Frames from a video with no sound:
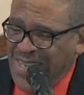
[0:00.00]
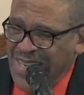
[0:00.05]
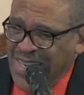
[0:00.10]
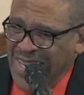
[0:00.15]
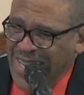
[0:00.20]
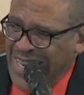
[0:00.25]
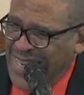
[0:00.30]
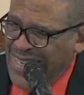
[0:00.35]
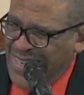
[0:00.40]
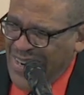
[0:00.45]

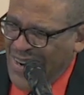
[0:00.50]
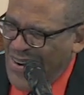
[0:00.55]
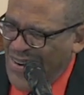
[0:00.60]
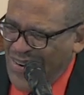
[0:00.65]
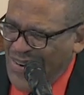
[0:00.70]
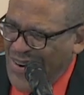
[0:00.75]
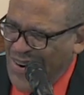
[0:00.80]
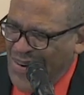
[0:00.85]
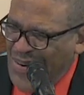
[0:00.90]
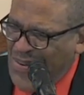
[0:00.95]
Ain't
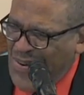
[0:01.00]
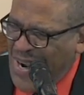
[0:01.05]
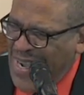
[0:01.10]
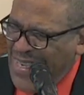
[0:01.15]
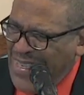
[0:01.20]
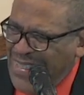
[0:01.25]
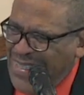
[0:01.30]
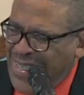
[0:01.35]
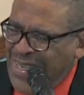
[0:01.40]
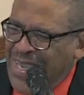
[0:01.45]
God all
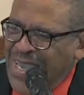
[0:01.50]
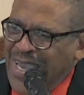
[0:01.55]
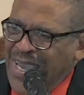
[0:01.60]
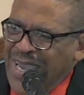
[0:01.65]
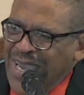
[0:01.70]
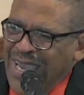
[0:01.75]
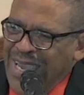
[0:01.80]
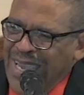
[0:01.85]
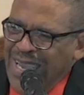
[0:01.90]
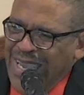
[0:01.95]

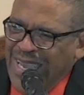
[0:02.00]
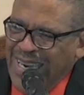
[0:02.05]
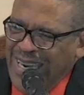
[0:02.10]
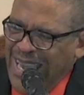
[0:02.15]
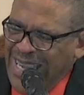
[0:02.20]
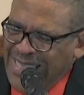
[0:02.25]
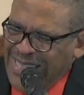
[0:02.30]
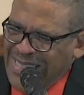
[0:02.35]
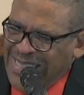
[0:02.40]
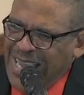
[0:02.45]
right?
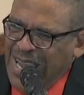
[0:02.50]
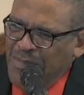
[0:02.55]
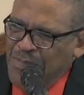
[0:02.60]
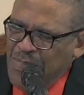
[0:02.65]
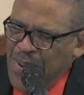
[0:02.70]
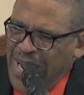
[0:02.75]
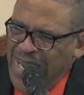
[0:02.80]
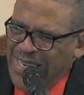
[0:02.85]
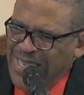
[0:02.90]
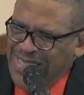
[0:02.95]
And I
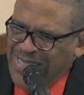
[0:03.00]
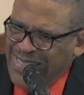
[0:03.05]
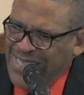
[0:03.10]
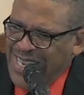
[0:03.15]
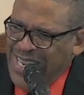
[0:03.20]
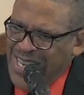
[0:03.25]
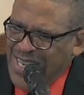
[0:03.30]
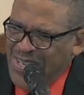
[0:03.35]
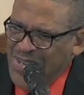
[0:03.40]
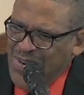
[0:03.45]
stop by to
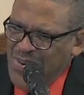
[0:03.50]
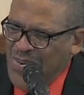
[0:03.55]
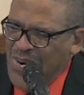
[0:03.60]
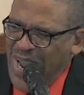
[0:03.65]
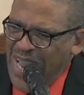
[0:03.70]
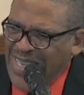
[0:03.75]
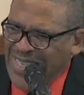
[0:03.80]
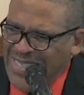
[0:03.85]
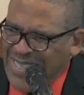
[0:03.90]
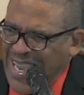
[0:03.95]
tell you
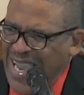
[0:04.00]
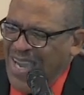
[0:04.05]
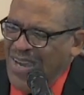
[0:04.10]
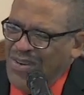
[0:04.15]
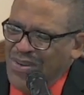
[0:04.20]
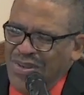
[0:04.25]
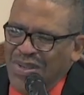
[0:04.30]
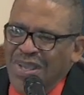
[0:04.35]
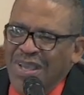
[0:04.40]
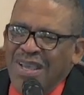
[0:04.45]
right now
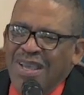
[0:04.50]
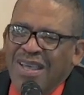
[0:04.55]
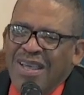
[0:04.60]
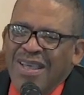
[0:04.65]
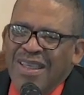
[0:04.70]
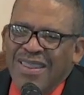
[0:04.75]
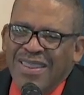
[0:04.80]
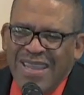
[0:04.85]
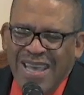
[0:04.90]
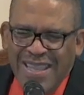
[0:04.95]

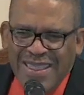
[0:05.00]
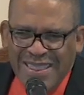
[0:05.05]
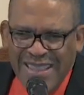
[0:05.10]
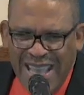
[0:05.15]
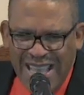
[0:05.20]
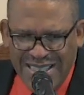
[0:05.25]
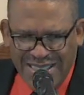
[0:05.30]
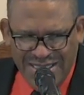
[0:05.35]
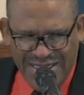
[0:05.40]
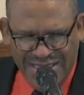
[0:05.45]
that
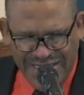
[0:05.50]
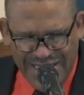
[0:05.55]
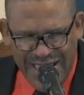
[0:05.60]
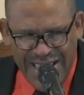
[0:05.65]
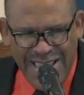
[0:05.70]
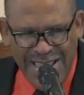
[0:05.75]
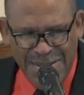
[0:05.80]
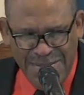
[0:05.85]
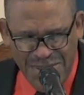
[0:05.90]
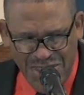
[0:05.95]
that
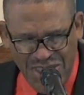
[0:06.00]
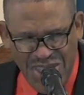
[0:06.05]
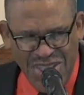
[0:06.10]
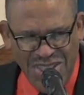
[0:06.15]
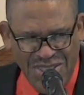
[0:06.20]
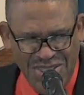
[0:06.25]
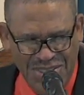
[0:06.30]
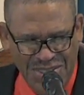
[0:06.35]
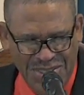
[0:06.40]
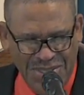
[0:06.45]
same
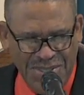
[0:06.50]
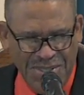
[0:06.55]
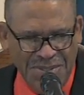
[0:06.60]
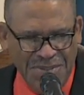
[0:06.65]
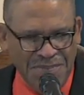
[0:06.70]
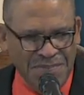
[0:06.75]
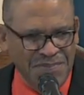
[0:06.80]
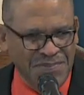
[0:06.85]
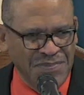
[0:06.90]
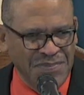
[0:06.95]
Jesus,
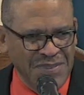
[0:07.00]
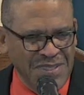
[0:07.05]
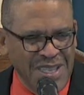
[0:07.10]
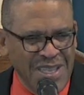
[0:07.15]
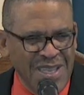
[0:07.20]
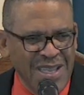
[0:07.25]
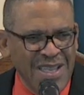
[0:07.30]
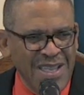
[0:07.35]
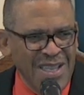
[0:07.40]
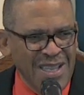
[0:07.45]

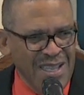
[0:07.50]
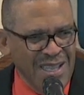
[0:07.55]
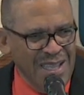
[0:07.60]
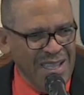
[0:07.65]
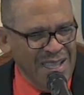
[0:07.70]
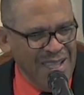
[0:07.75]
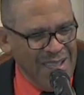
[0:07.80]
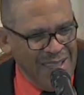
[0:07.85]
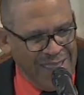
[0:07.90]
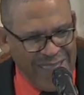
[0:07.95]

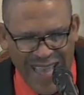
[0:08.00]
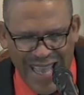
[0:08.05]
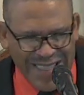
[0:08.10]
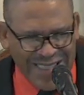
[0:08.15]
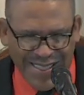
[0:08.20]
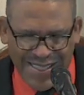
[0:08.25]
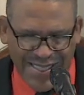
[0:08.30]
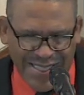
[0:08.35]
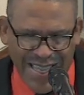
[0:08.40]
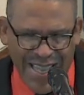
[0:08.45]

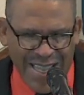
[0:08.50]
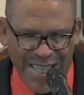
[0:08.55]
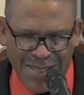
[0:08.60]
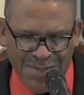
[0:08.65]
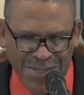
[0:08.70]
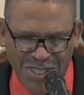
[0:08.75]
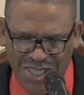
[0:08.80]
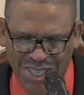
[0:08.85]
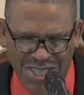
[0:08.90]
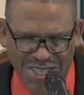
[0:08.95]
that
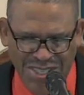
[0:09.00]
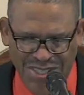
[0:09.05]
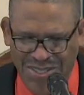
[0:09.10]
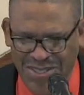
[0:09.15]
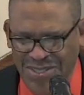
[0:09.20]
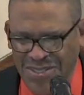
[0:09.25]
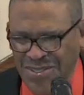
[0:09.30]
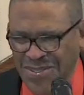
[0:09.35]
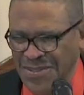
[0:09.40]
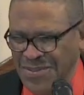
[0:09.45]
same
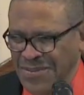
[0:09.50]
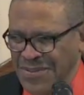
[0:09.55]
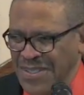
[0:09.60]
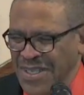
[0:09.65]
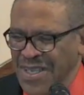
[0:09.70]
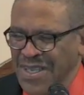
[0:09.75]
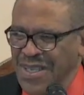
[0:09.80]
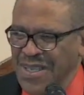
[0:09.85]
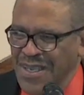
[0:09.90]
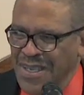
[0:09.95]
Jesus,
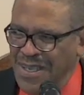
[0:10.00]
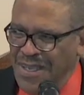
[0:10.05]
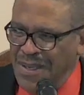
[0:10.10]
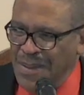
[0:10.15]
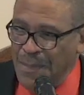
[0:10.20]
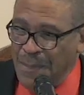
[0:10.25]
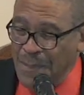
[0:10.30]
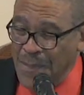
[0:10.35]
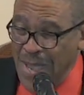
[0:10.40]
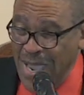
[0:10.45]

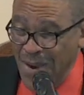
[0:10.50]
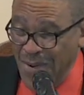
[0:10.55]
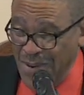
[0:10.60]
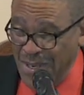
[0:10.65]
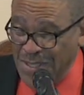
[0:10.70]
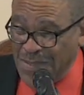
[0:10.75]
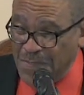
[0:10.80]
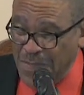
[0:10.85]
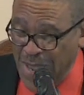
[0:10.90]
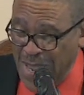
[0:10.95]

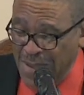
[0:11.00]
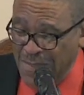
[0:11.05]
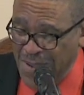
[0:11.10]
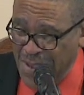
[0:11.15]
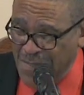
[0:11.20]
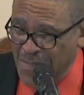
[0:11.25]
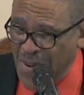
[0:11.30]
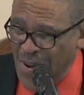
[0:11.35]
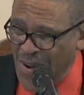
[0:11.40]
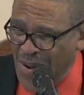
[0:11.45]
Mary's
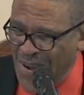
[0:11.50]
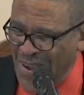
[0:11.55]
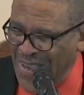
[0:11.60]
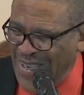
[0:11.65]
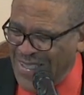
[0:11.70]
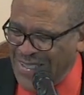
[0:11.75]
baby boy,